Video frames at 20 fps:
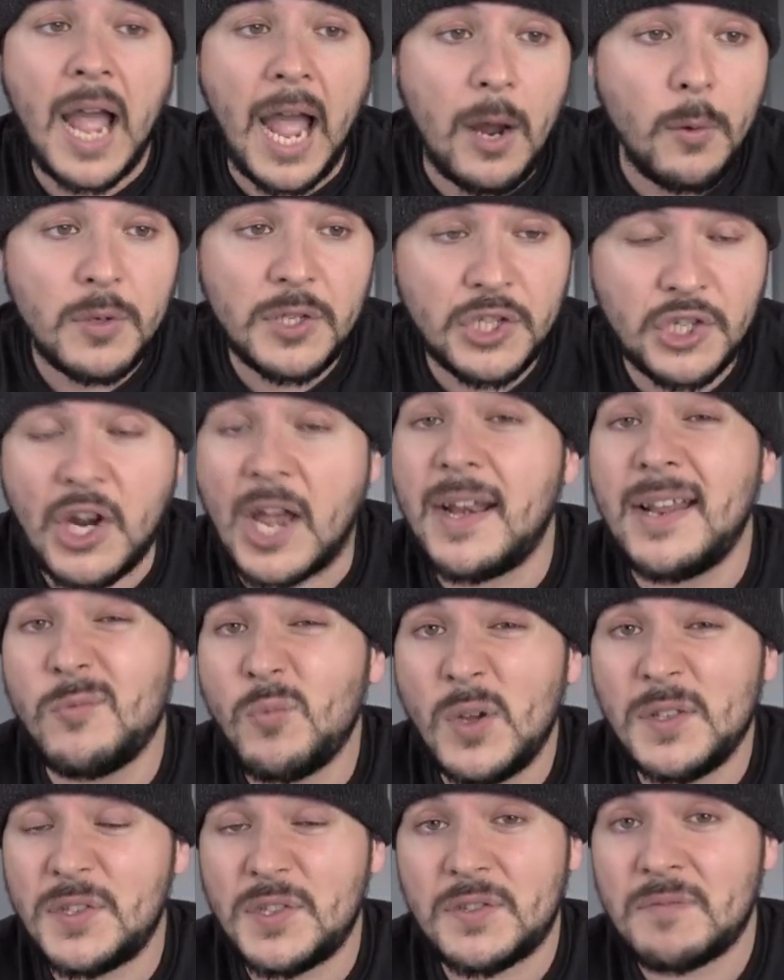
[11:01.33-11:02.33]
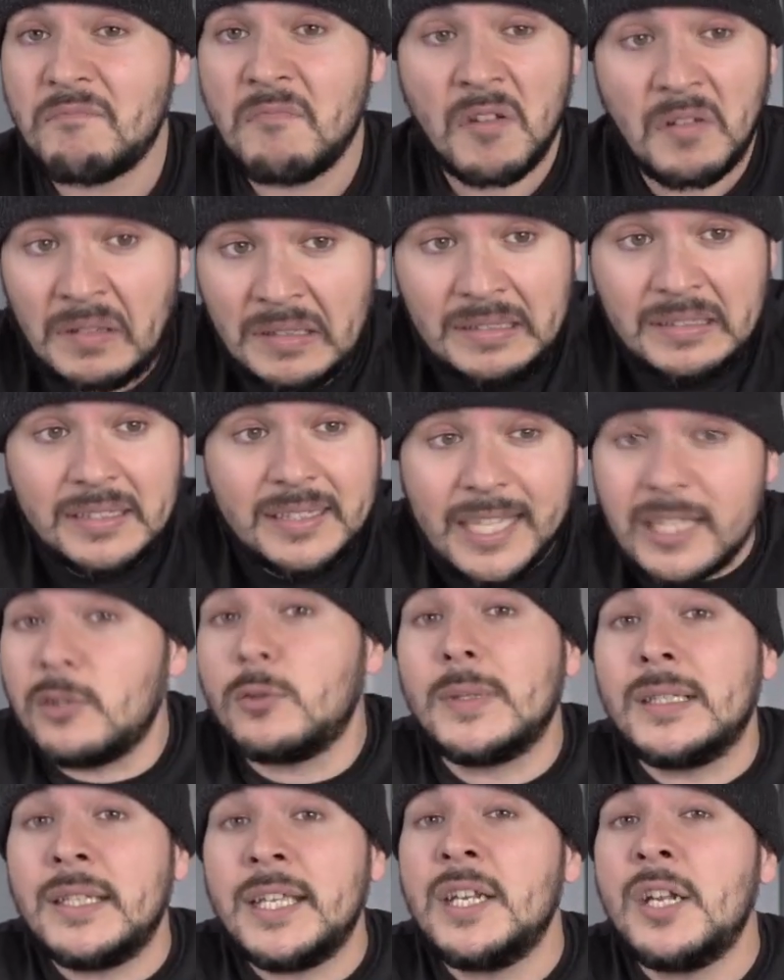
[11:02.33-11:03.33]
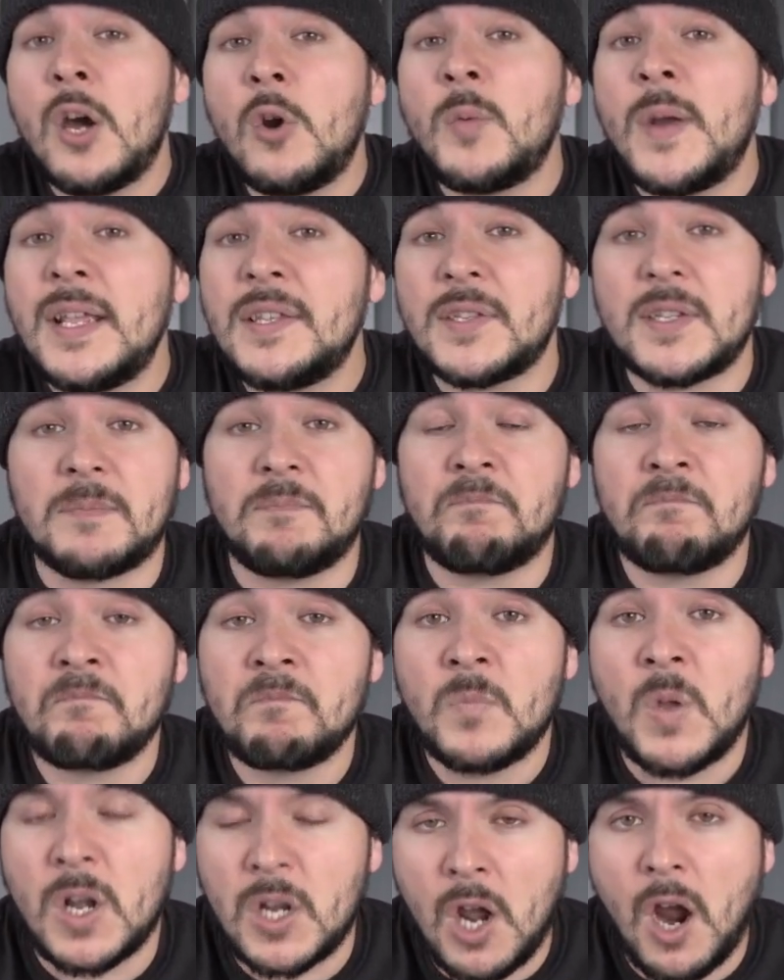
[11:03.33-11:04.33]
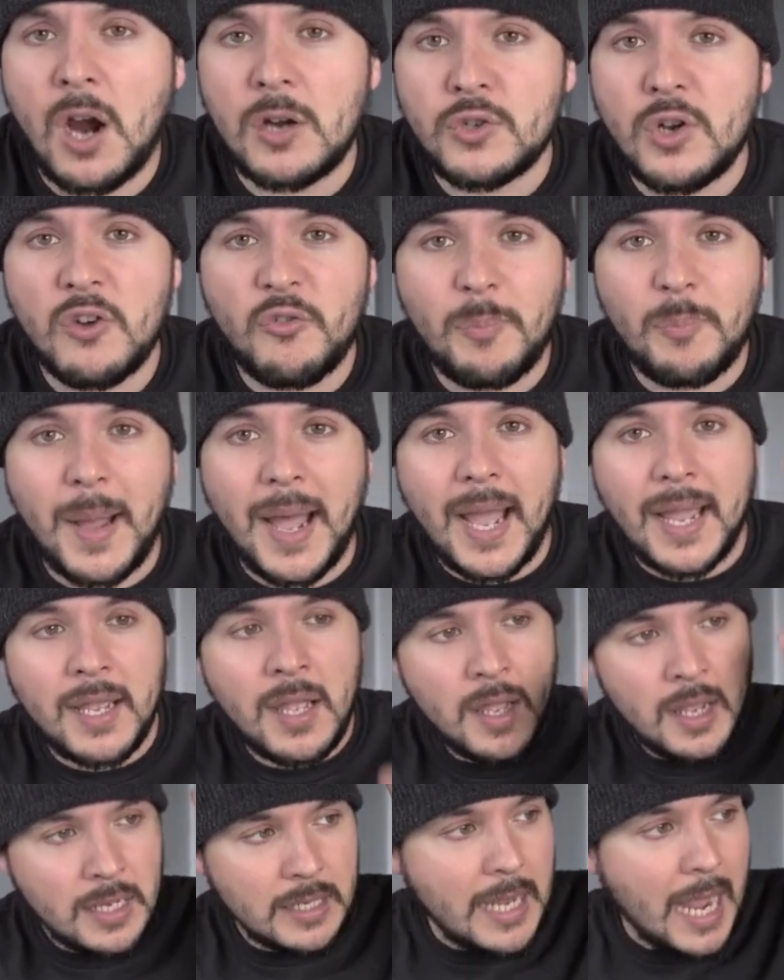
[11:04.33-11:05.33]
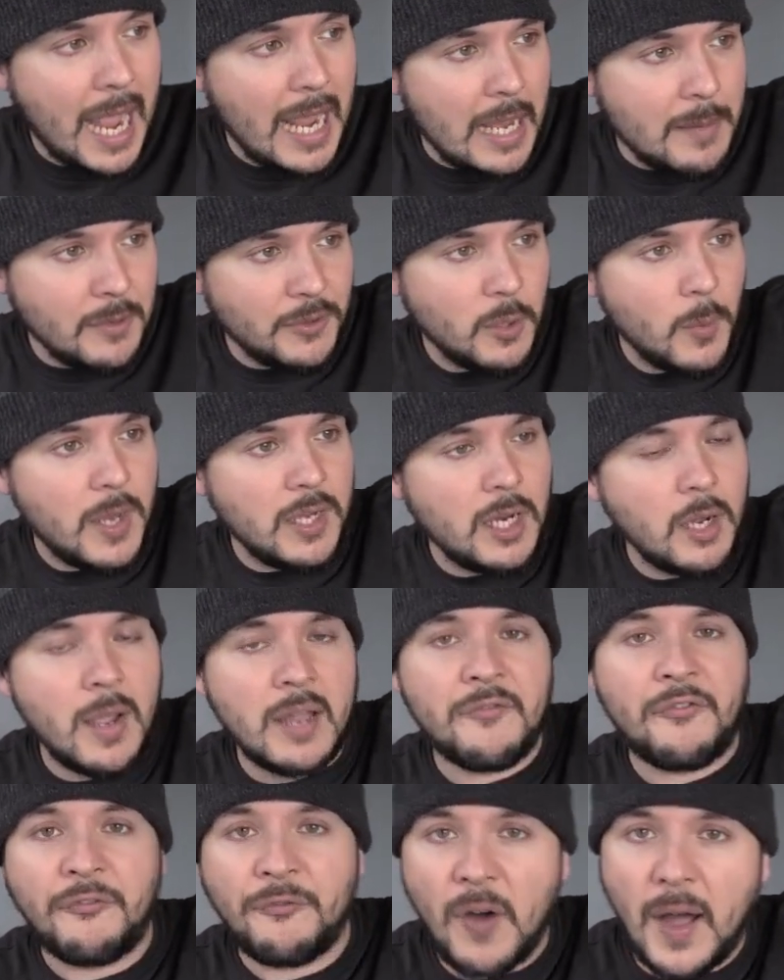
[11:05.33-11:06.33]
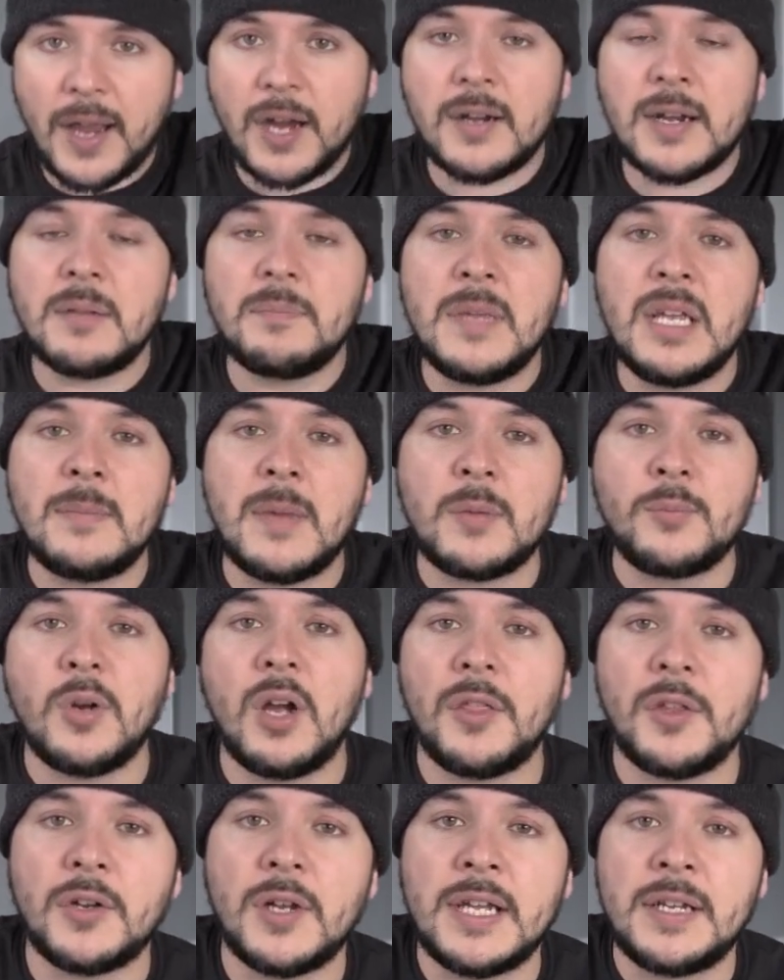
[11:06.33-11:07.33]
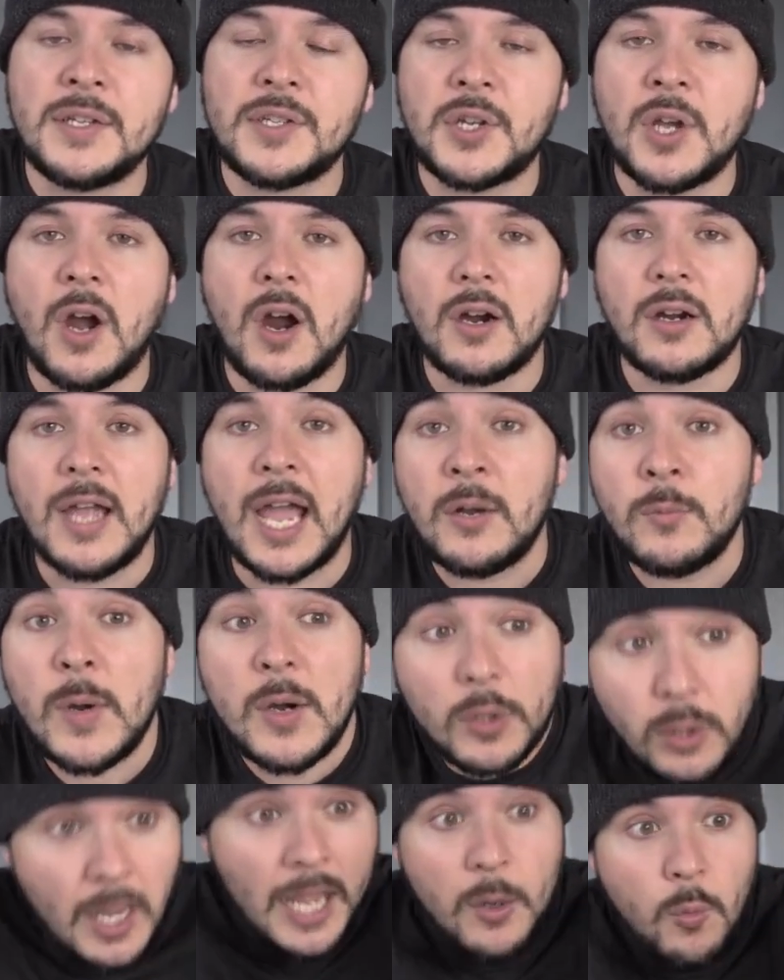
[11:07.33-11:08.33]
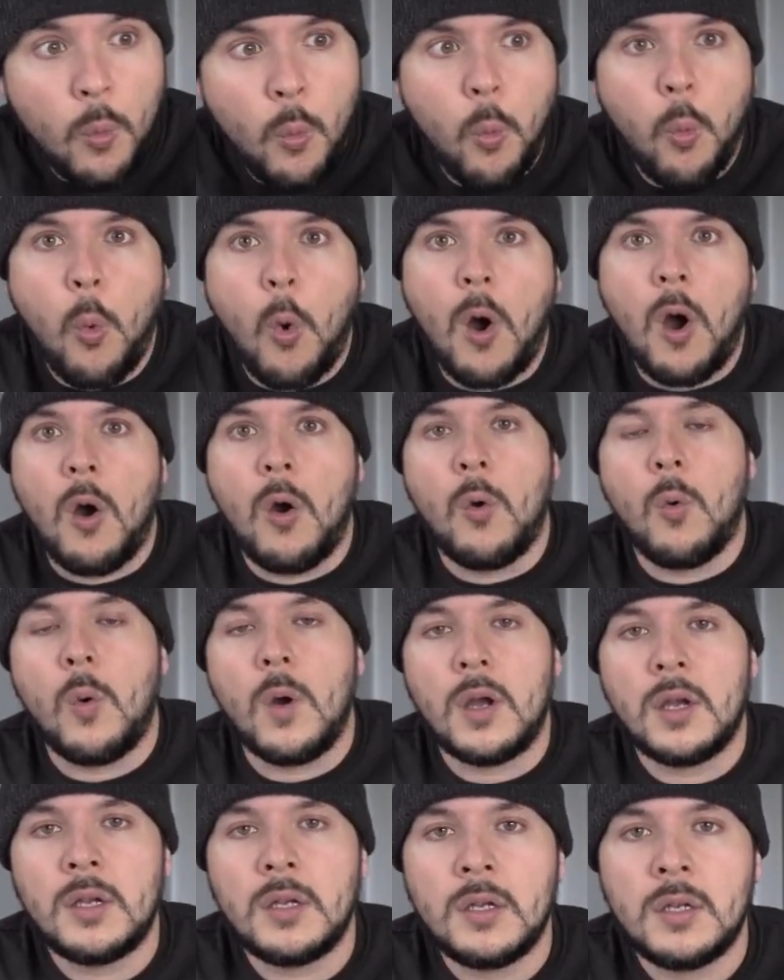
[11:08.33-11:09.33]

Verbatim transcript: I was shot at once, literally no reason. A car drove by, guy aimed at the window and fired at me and my brother in his car. And we were like, whoa.